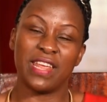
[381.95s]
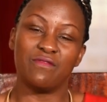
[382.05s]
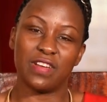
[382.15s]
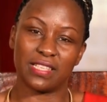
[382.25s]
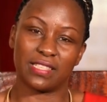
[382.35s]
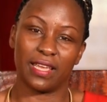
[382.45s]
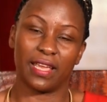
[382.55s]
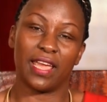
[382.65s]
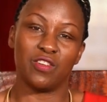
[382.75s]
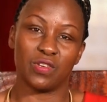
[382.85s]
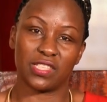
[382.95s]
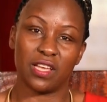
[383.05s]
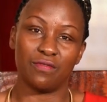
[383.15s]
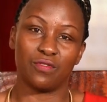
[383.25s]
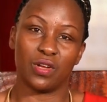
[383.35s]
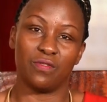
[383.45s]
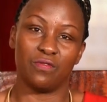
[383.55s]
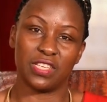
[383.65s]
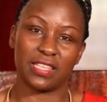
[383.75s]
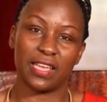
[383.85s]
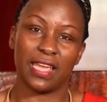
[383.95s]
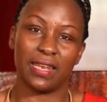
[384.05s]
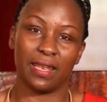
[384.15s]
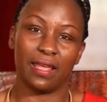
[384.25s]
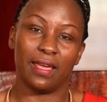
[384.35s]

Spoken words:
investing in yourself, you're investing in